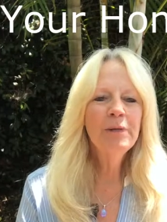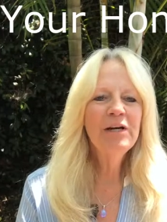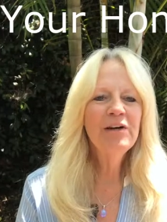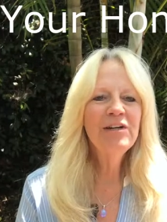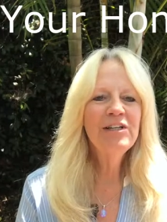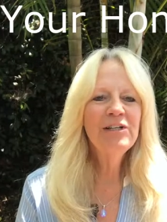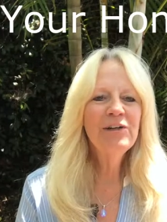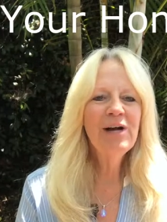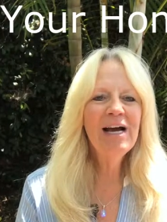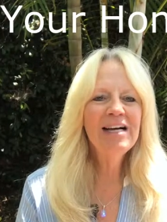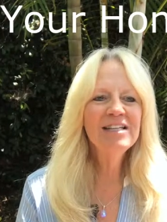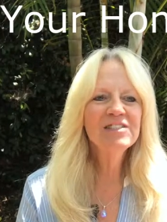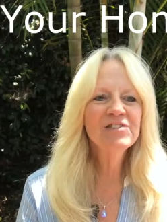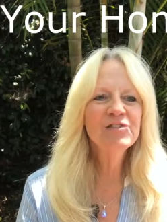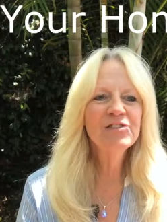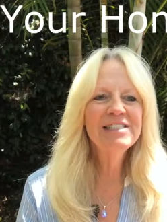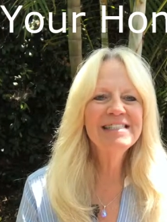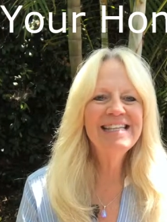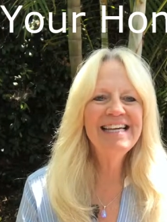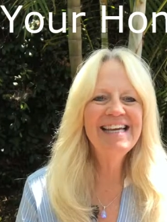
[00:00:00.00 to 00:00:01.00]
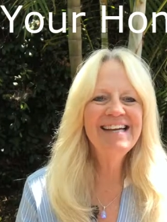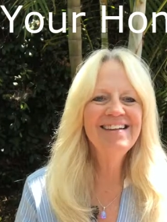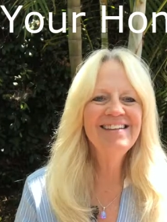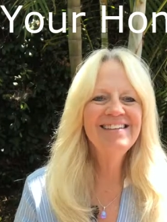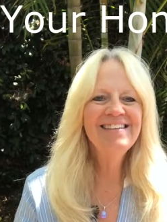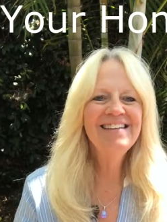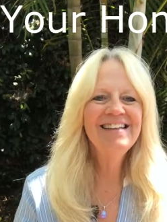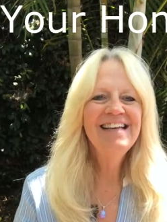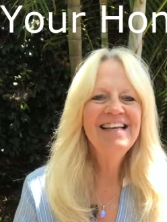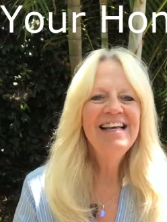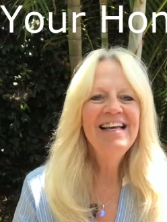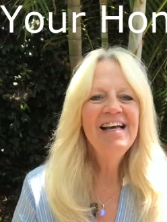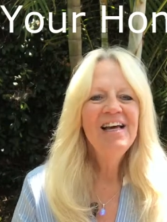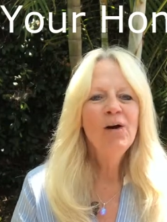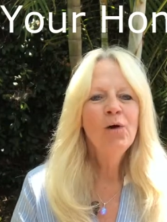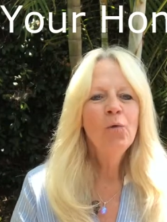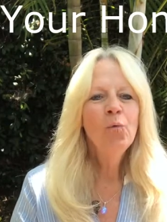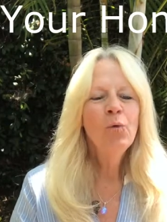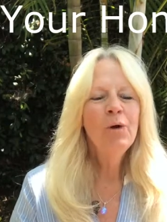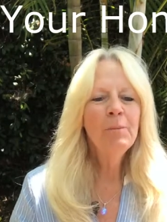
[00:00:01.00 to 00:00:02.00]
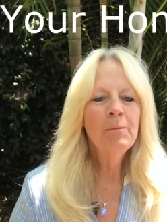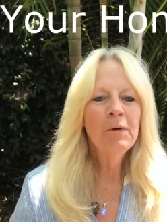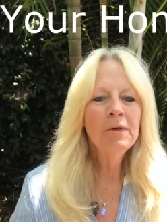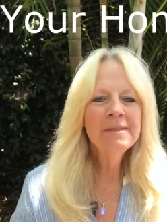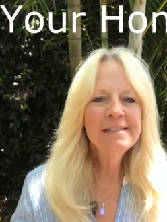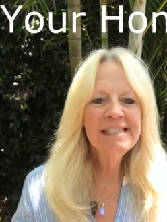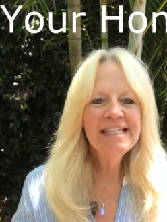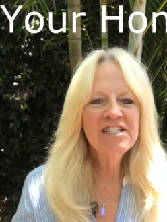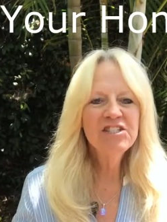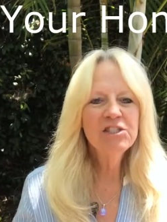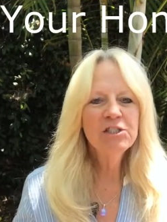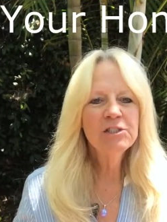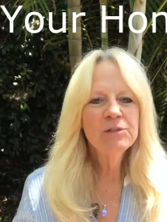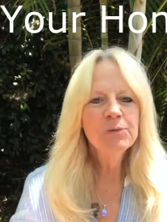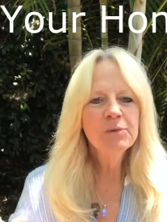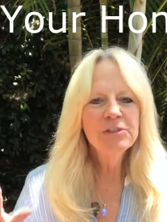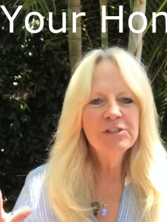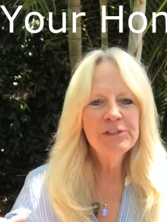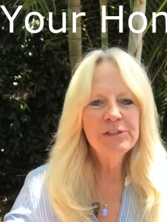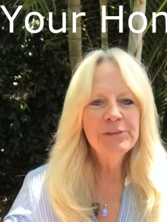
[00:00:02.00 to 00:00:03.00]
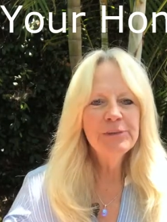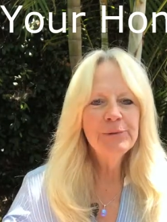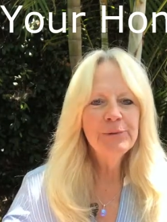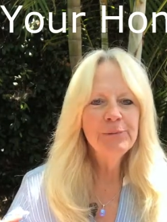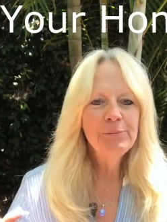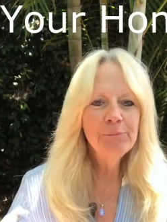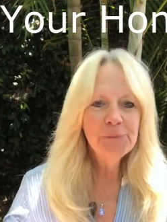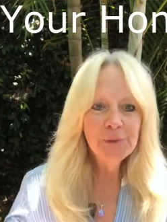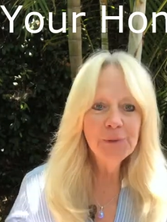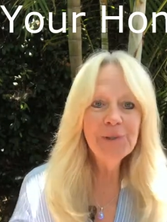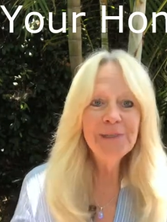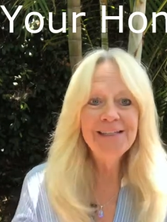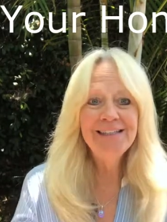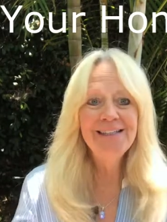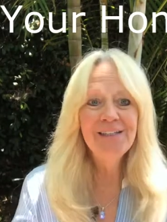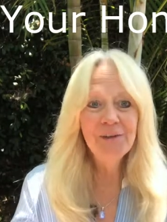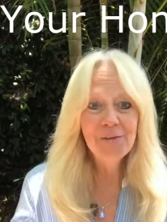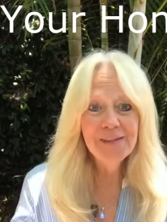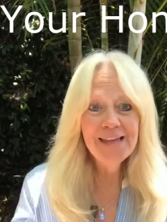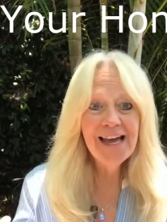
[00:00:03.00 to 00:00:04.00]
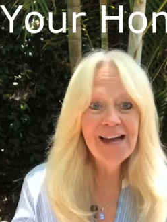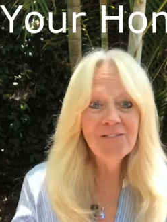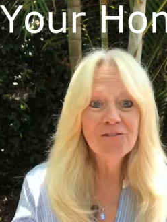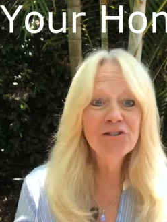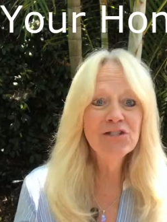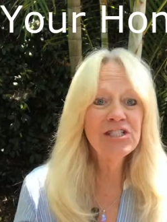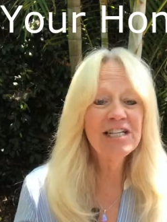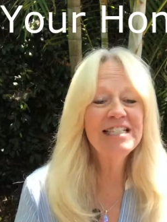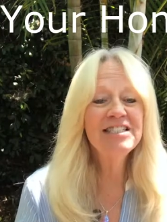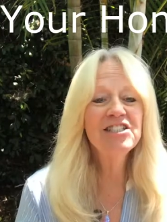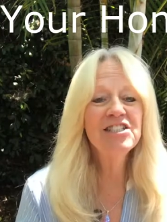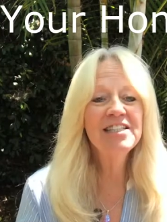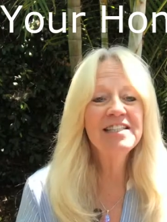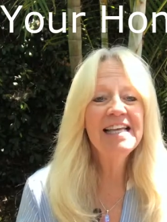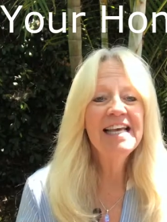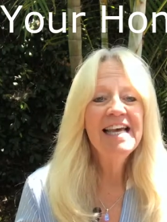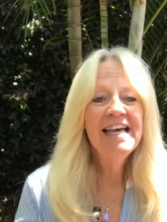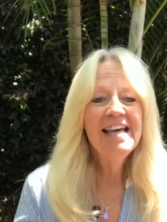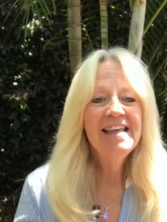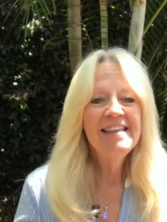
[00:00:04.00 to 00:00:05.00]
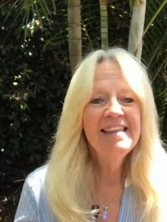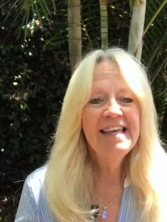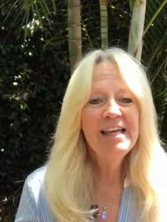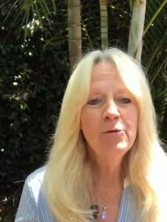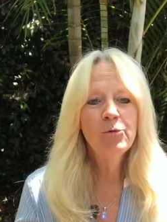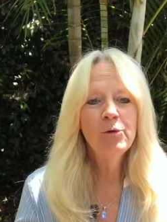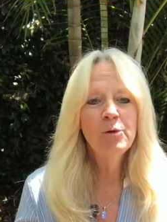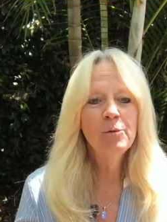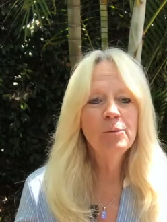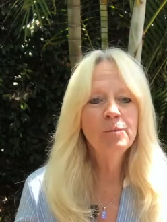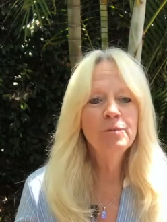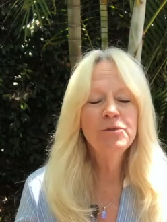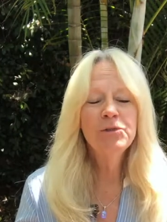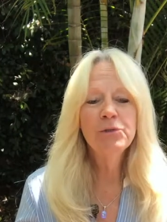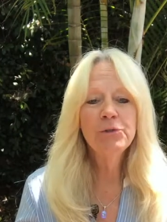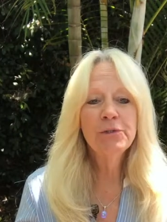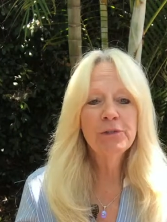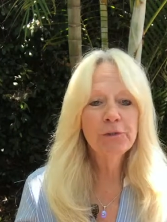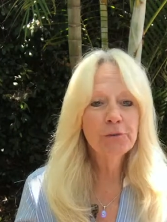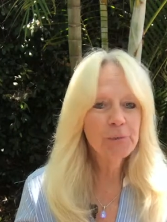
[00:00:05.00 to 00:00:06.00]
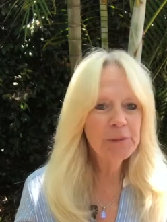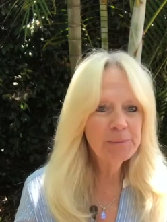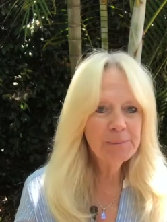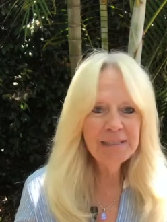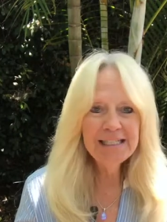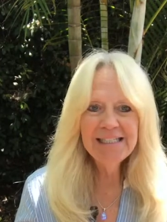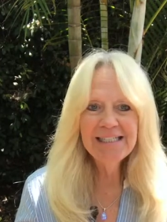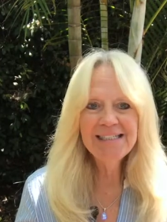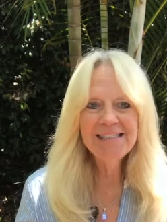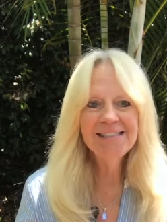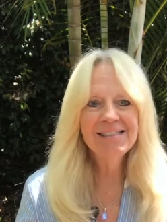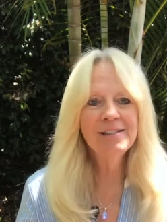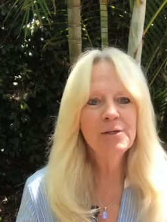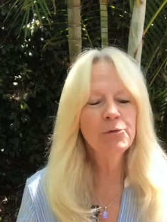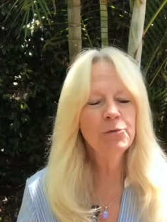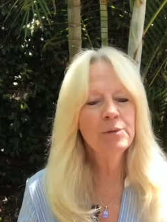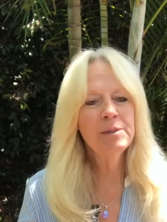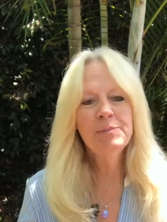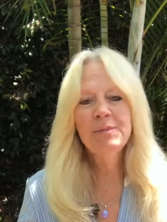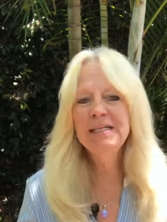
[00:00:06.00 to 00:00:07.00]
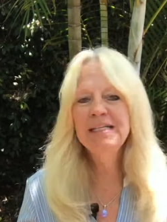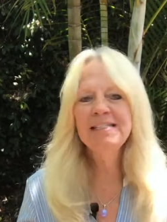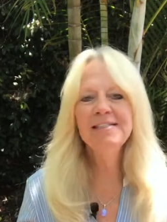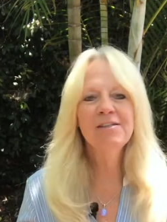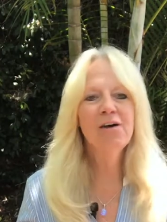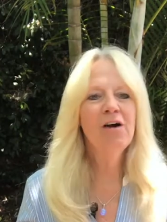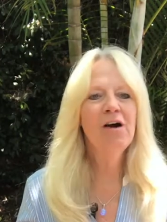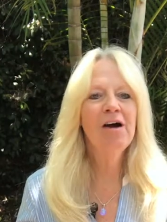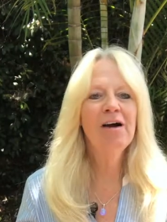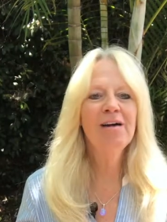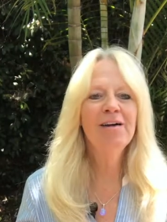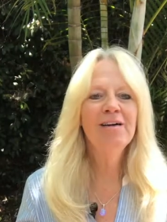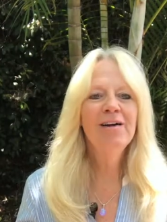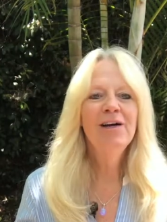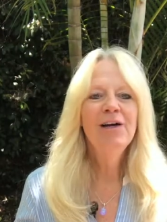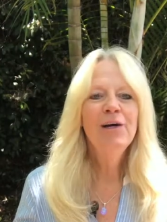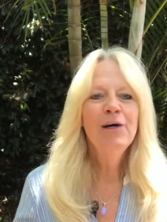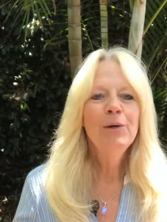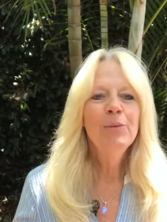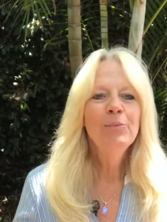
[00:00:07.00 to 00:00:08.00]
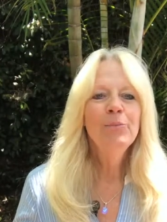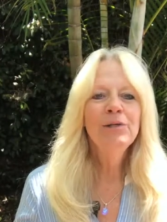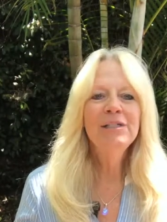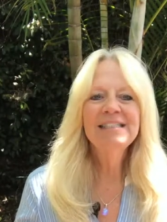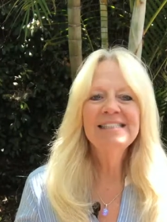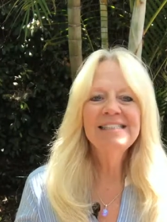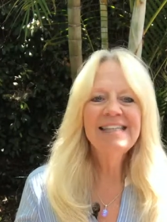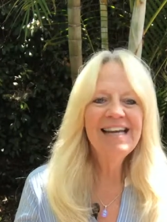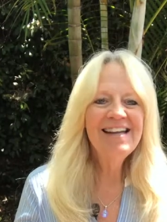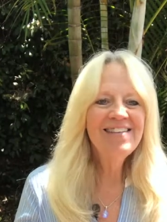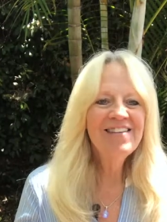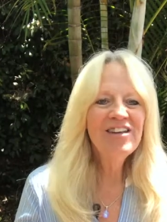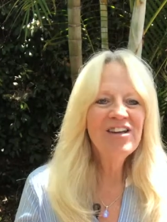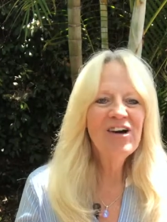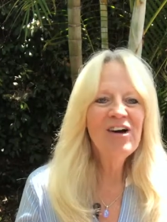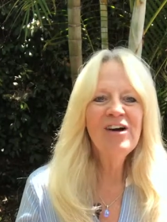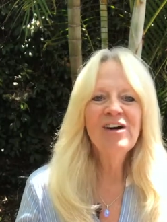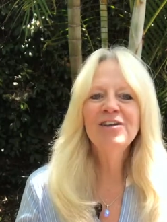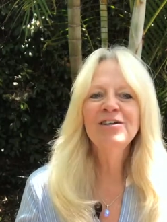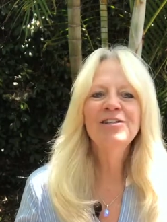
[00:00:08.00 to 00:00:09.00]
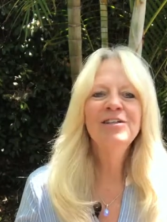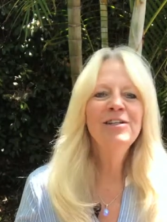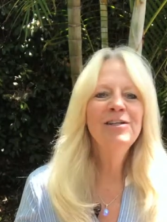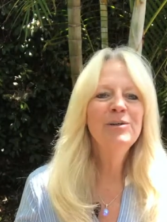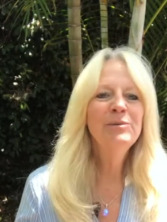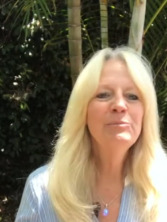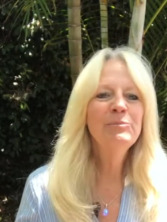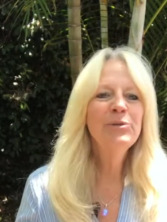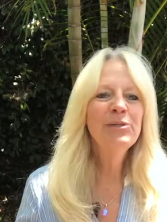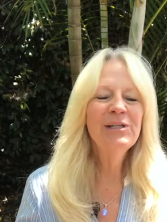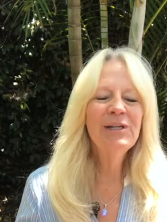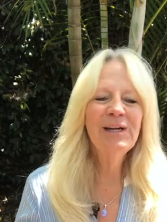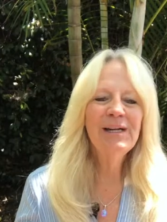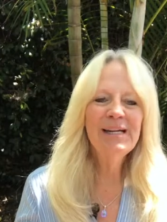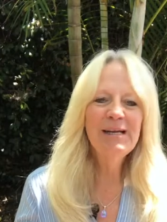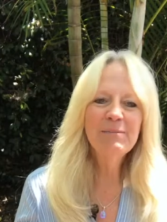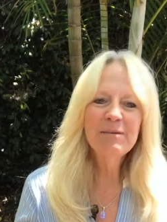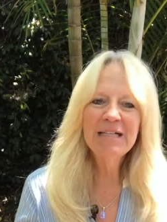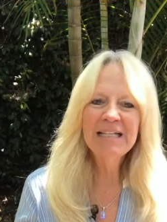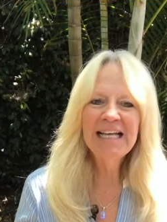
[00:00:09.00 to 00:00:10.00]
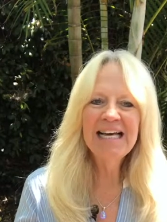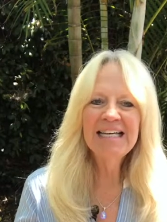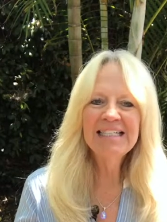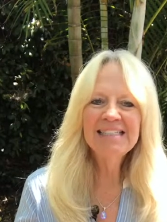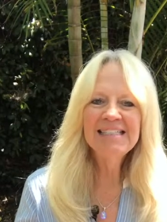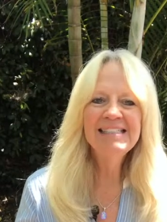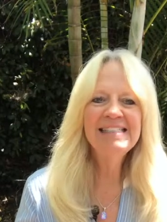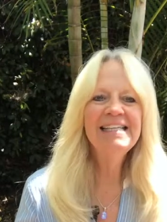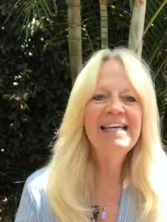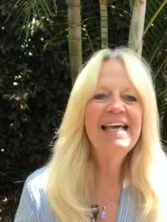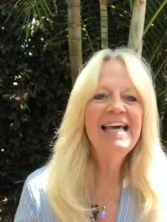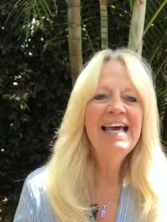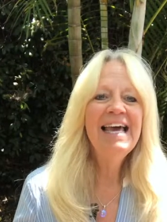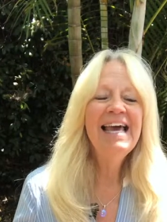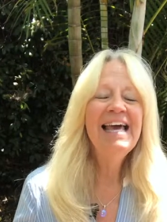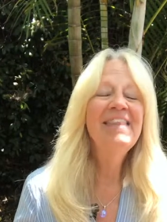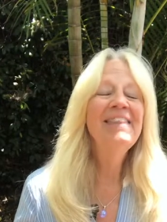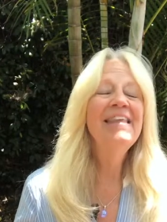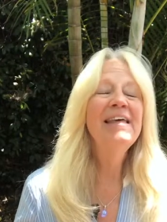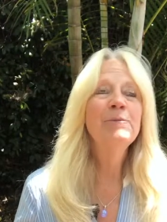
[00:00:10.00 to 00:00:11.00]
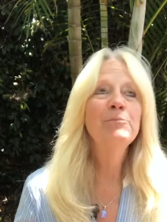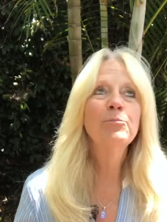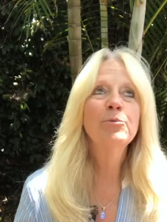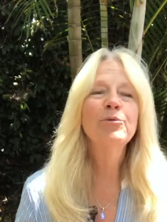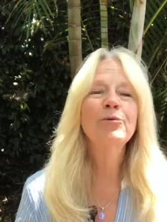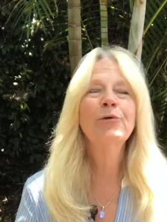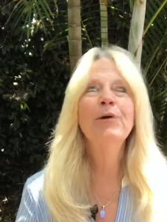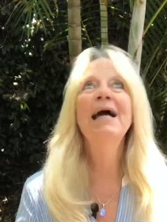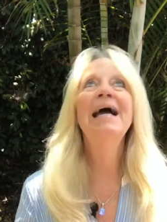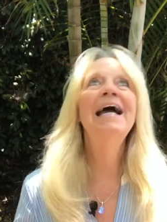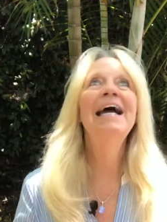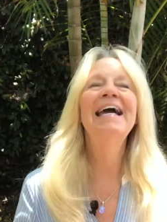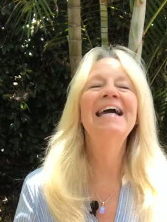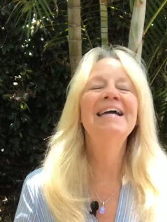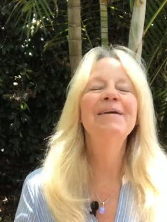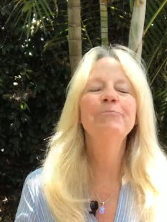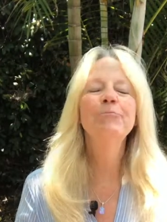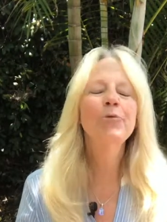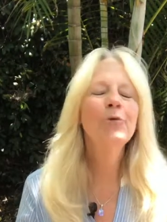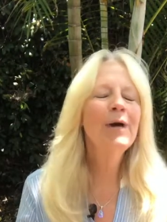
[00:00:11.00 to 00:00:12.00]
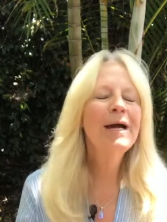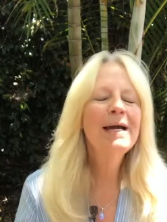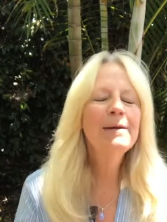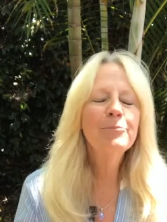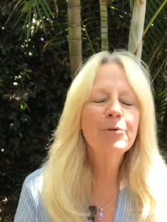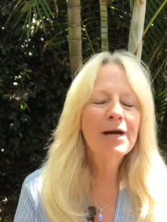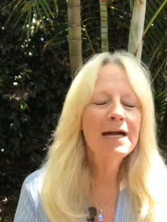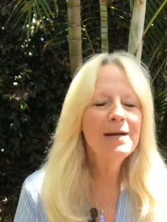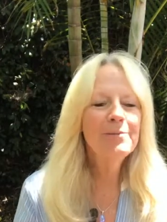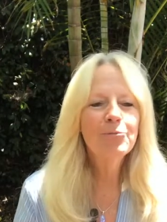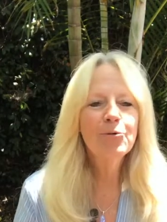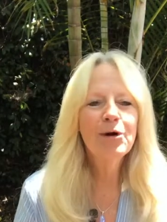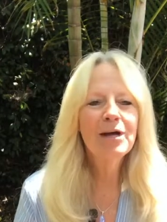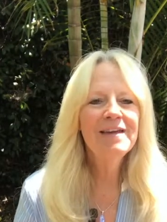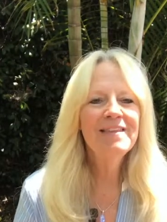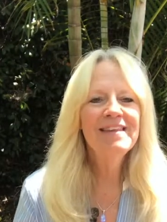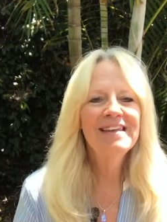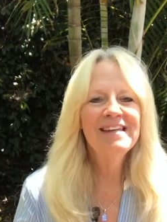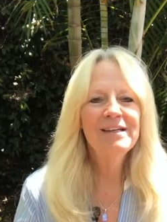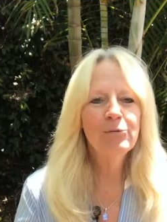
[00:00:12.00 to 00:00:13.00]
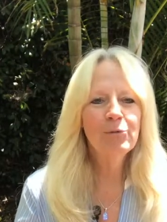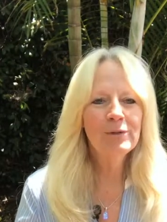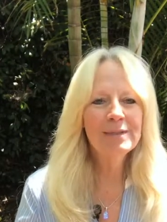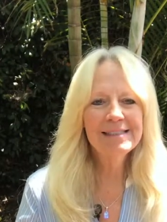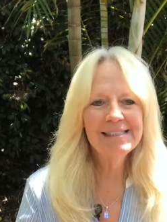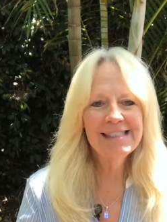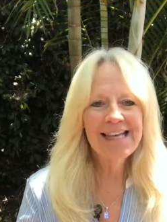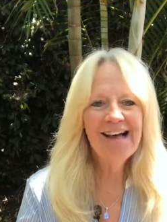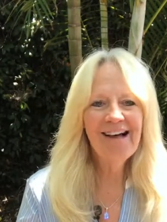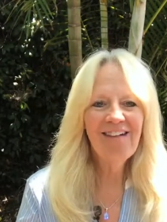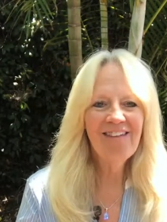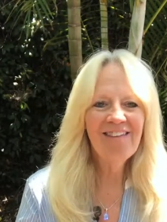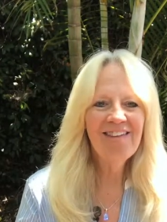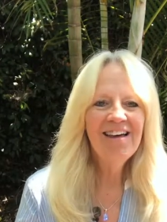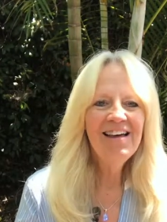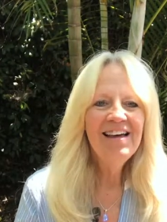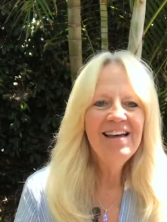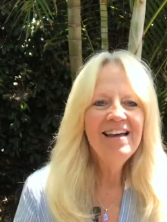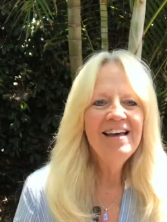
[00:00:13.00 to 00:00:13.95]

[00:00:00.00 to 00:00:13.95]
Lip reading: preparing your house for sale, what most agents will do, you know, the average agent, they will do the three P's. The three P's are put a sign in the yard, put it on MLS, and then pray that it will sell.